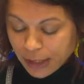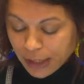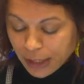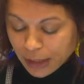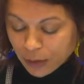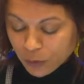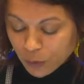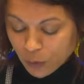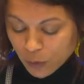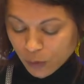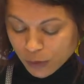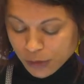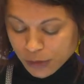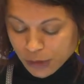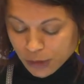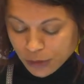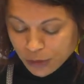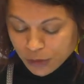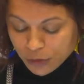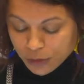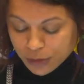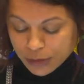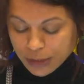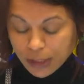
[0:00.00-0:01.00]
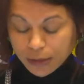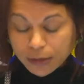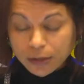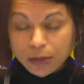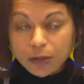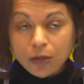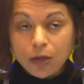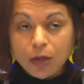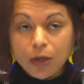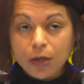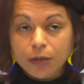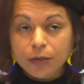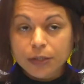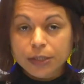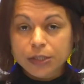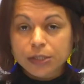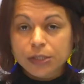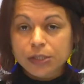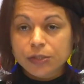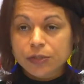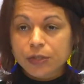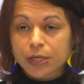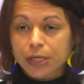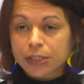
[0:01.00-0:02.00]
and who also took down the car
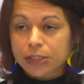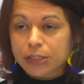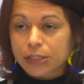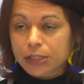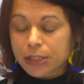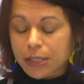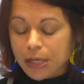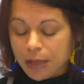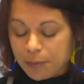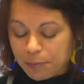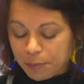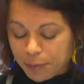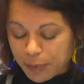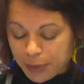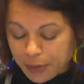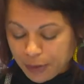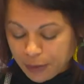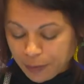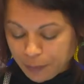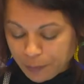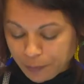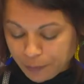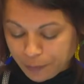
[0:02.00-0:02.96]
registration number.